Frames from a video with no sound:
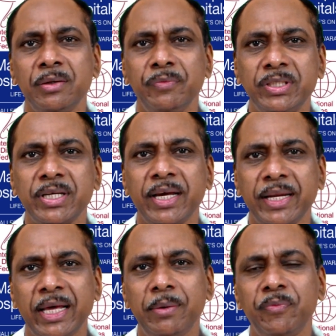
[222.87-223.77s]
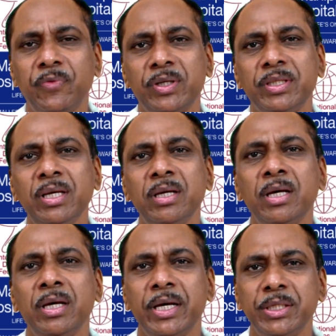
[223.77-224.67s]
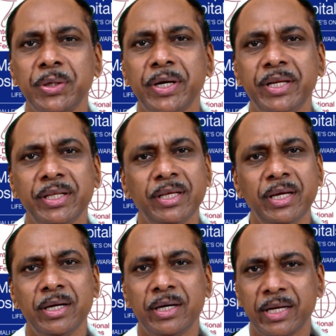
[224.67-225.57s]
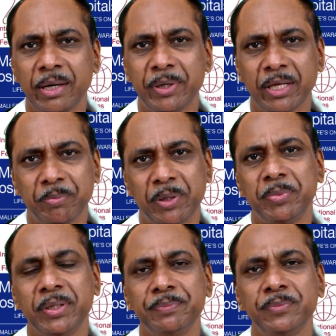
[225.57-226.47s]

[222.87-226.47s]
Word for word: which can help for the educating the diabetic people.